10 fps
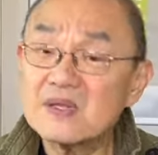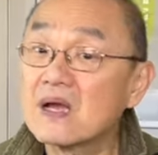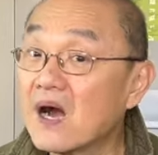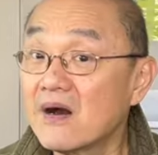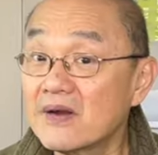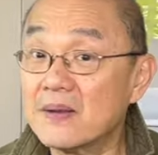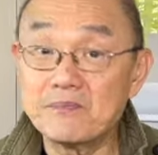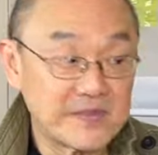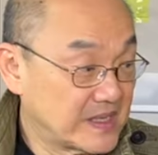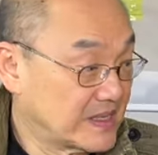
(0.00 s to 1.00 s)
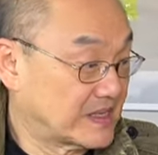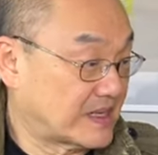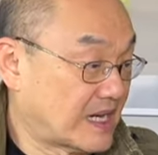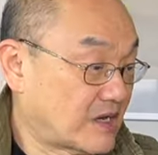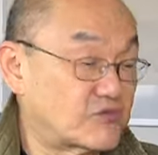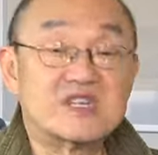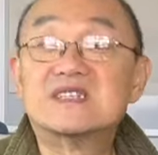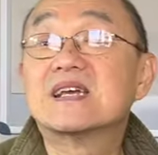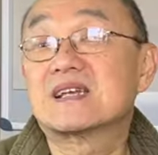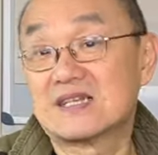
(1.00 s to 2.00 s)
R M are
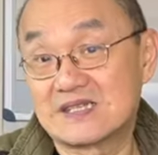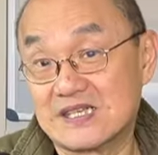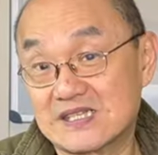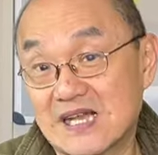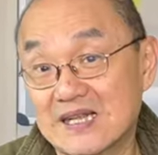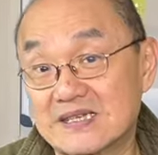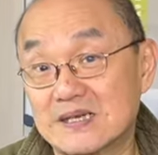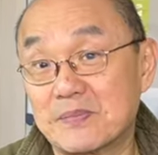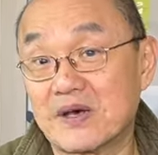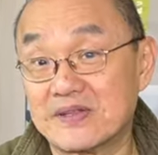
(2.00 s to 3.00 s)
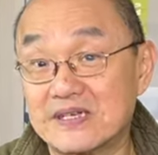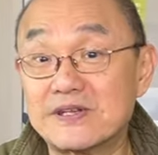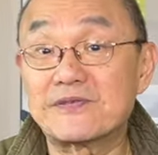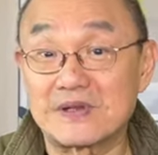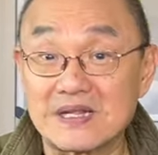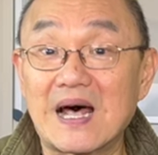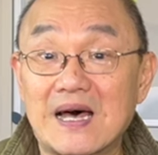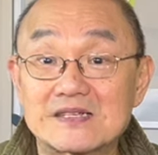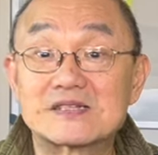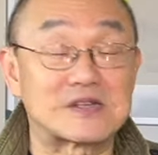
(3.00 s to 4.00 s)
ridiculously silent about their different
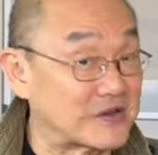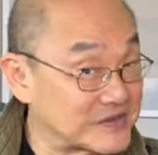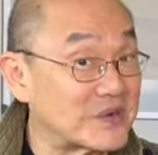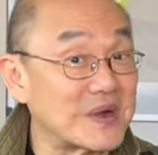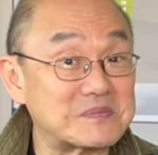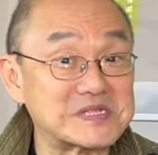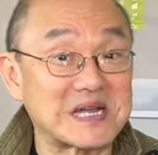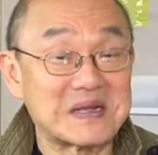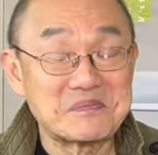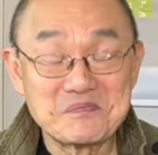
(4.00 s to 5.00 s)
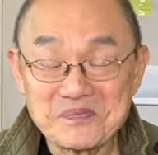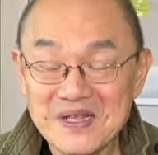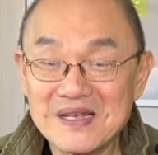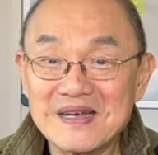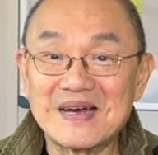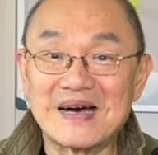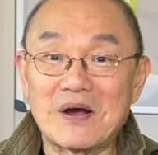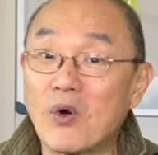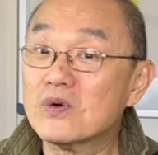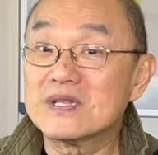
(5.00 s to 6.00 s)
lasts on their website. Uh,
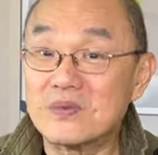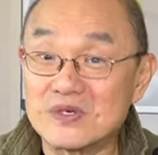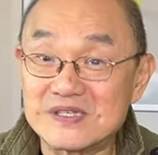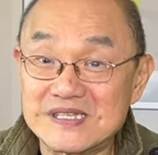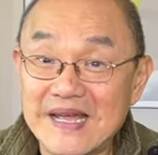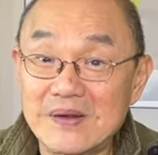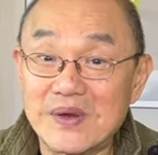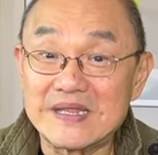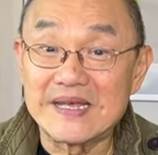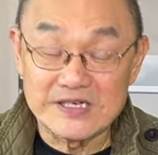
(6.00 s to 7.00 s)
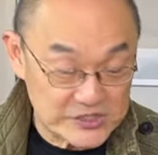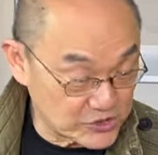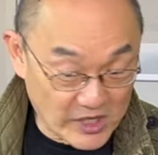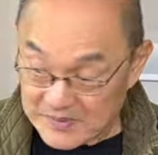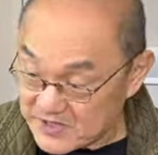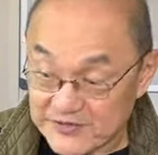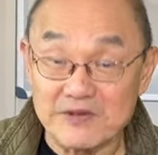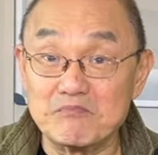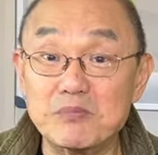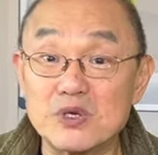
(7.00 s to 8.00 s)
all they will say when they describe
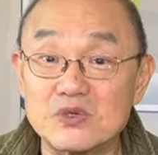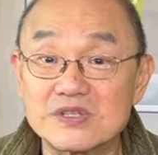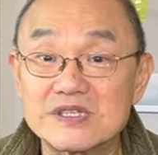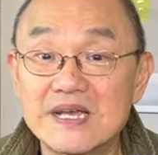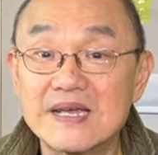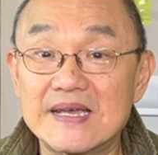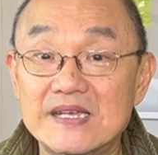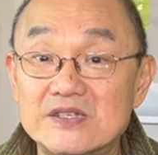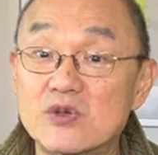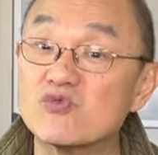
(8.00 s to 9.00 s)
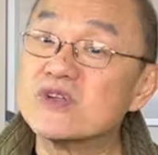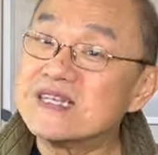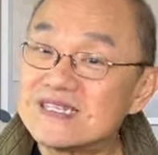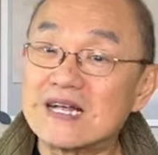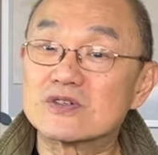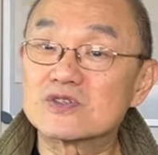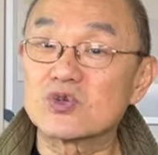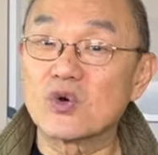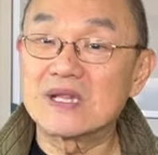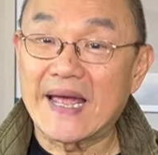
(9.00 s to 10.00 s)
different boots is retail
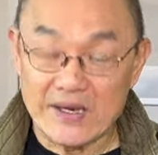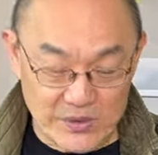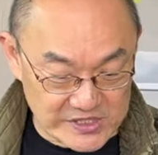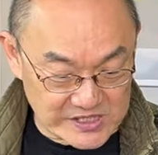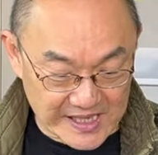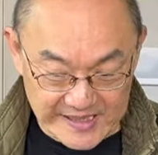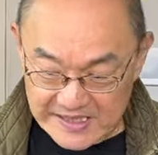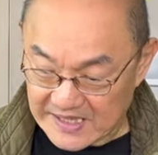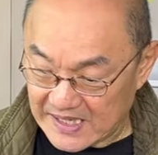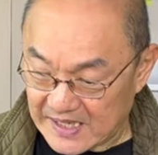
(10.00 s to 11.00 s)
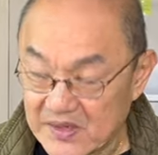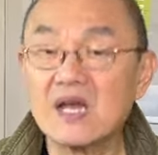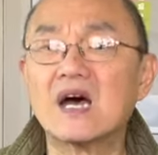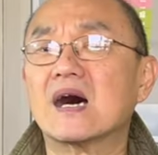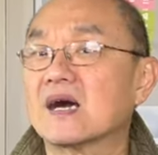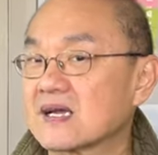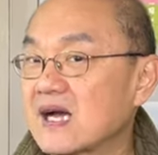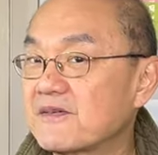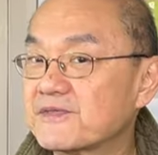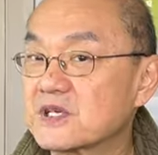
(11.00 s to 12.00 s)
store language, like uh, a
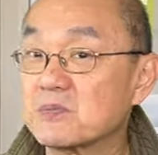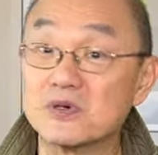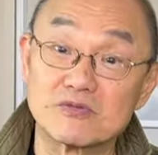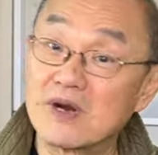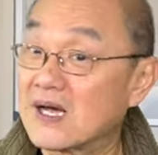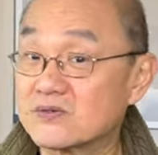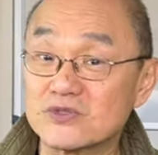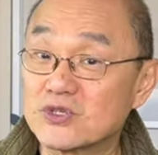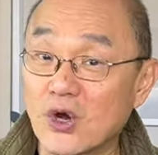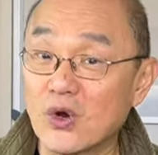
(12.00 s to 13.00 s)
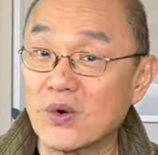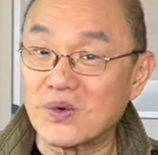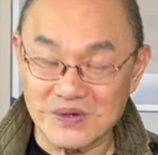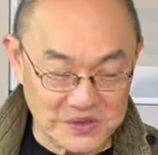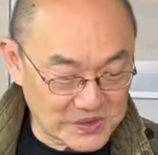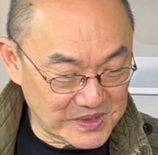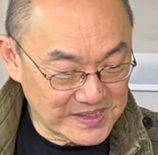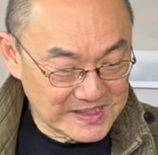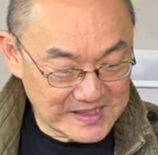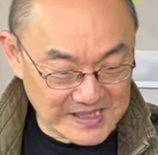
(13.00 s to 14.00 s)
comfortable round toe or
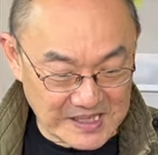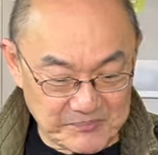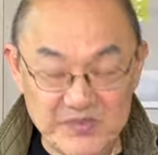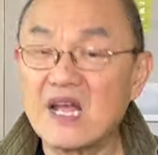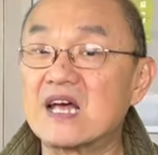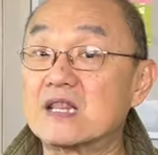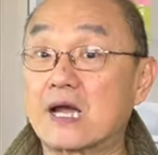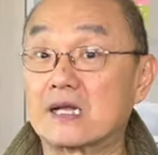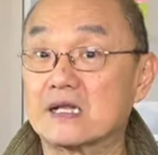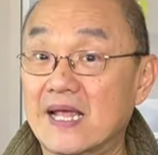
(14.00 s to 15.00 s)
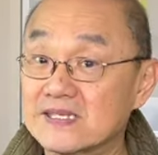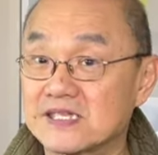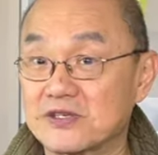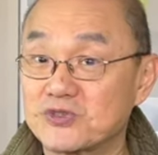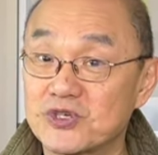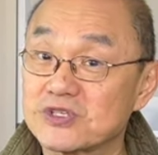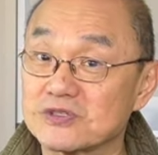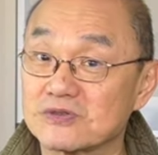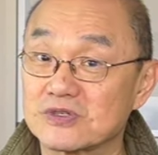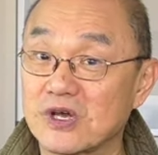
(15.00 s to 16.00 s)
um, the classic
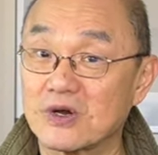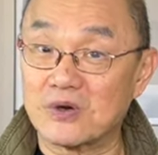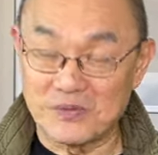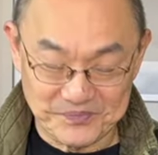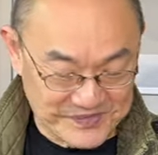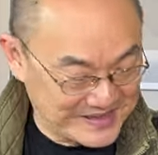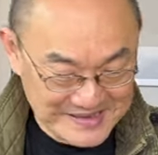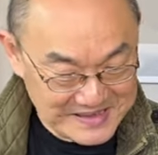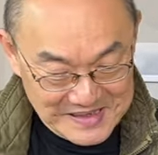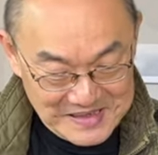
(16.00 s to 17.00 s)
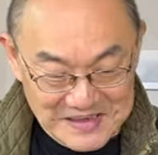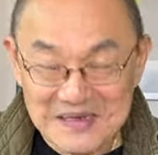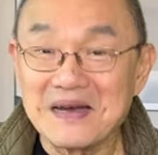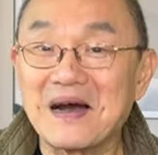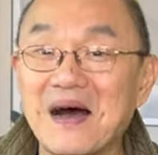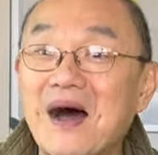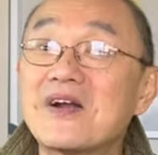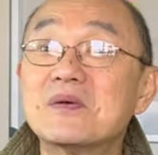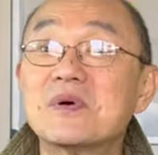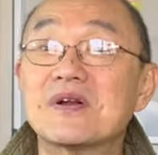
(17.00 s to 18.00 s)
chisel toe. R
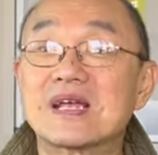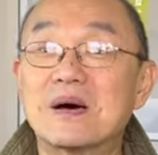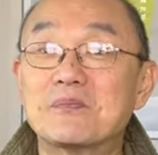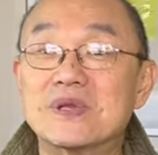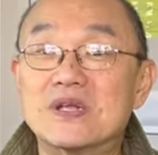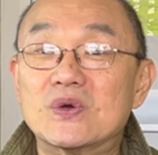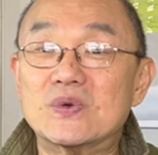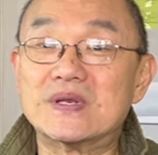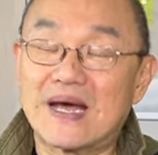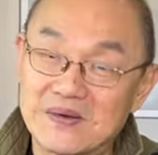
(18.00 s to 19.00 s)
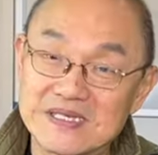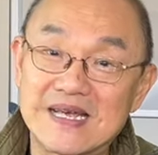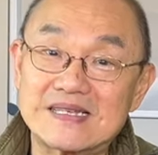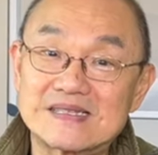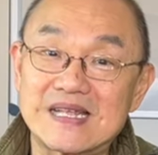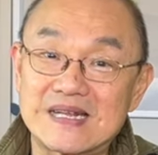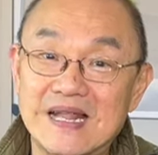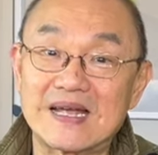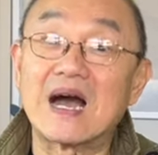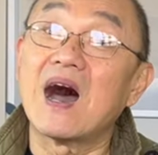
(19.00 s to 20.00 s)
M are a company who nowadays think
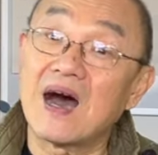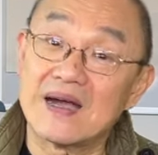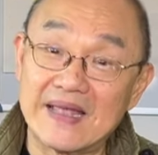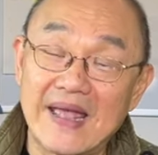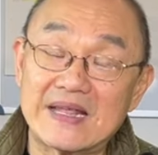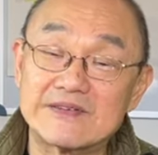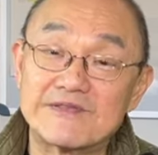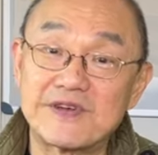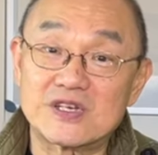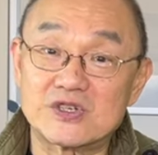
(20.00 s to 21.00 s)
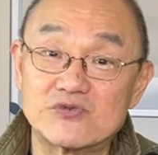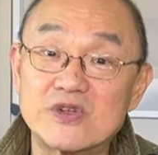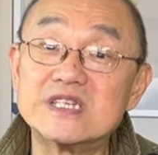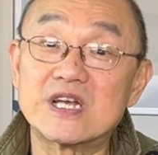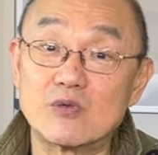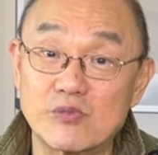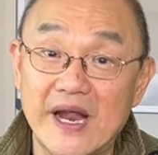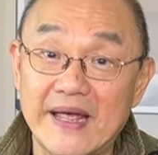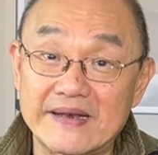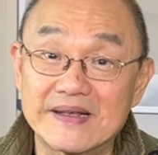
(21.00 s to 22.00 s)
like a high-end fashion retail
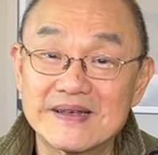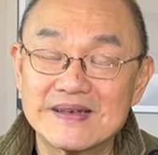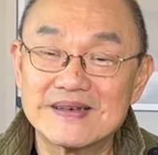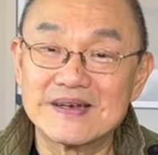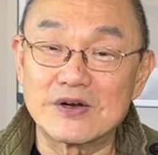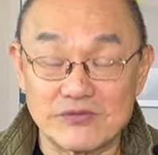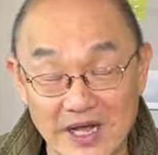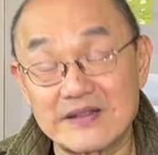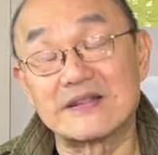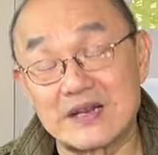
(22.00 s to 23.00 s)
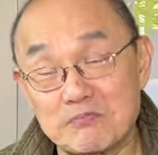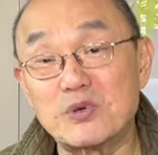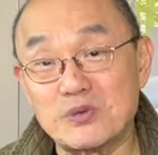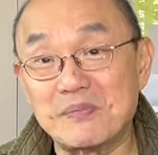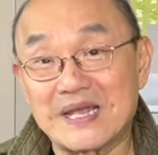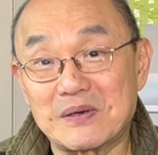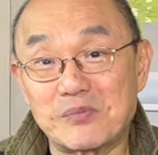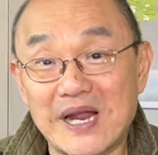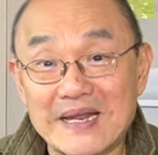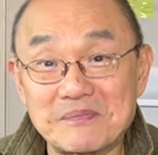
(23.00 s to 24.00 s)
brand rather than a bootmaker
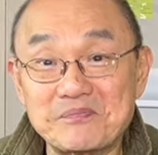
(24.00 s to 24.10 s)
brand.